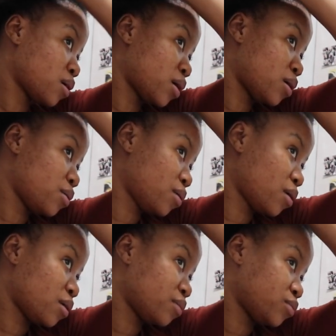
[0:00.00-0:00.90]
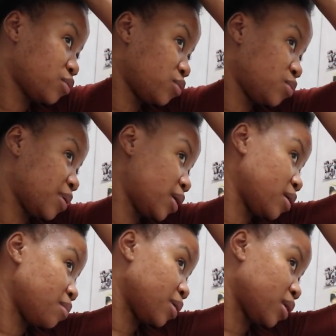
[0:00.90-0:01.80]
I don't know how to do Benny
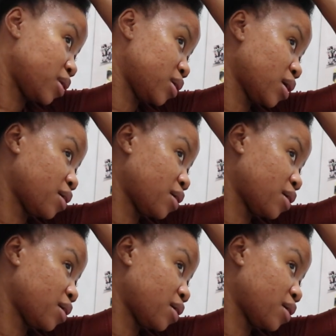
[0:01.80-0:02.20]
and Betty.